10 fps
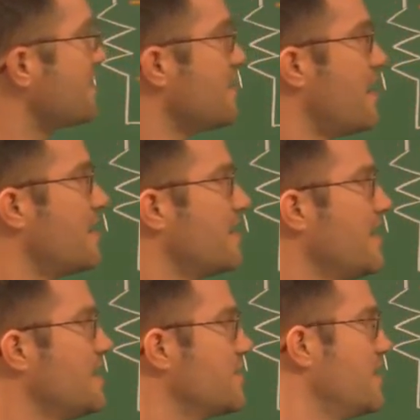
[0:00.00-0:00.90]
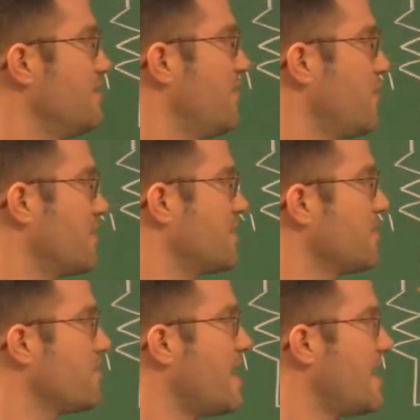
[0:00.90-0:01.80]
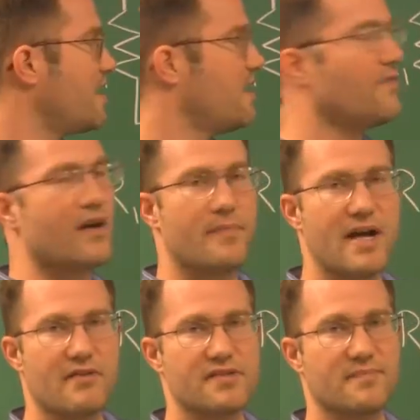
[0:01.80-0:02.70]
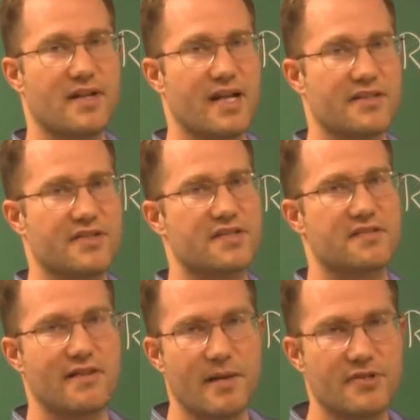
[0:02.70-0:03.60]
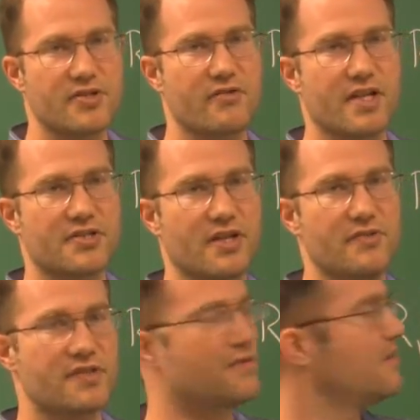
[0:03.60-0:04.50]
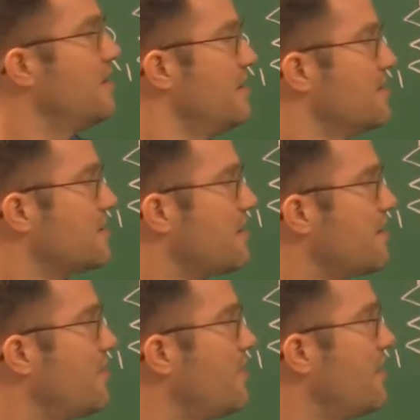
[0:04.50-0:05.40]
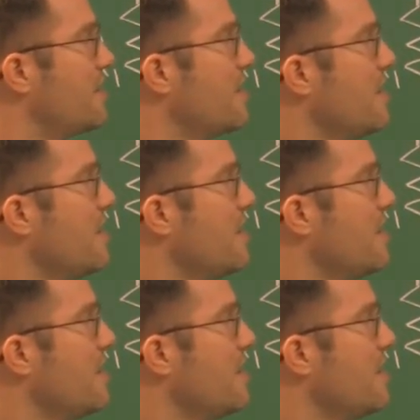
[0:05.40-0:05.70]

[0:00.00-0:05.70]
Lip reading: start, as we did before, to the right of our power supply. Just arbitrarily chosen starting point,